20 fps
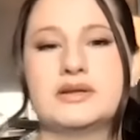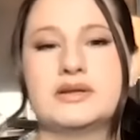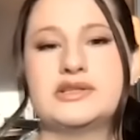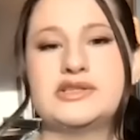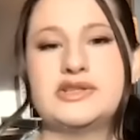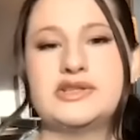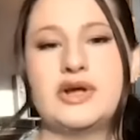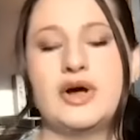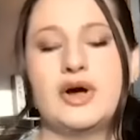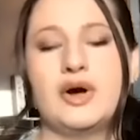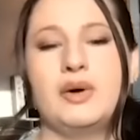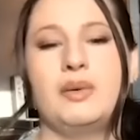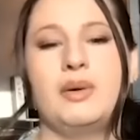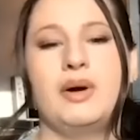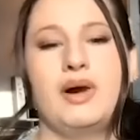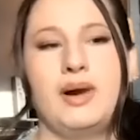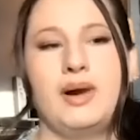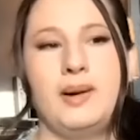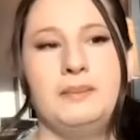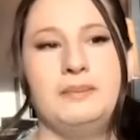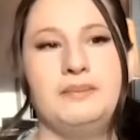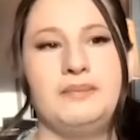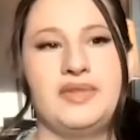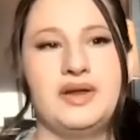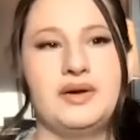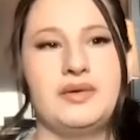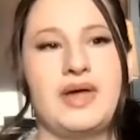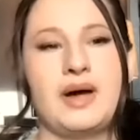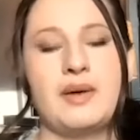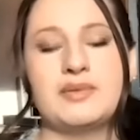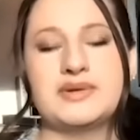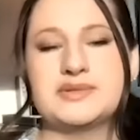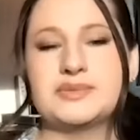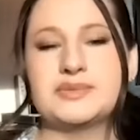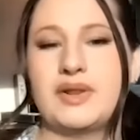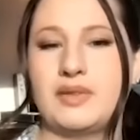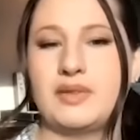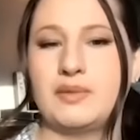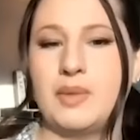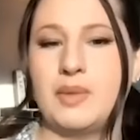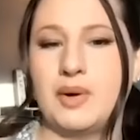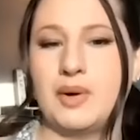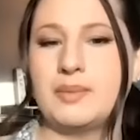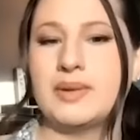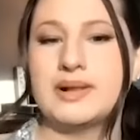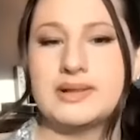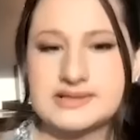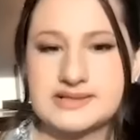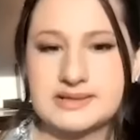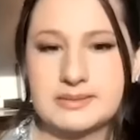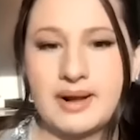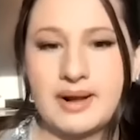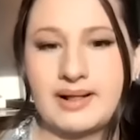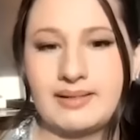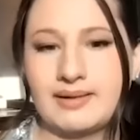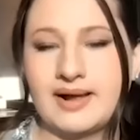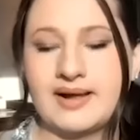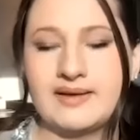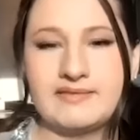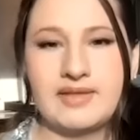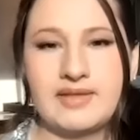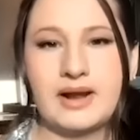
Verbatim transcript: So um, you know that was one of the moments in my life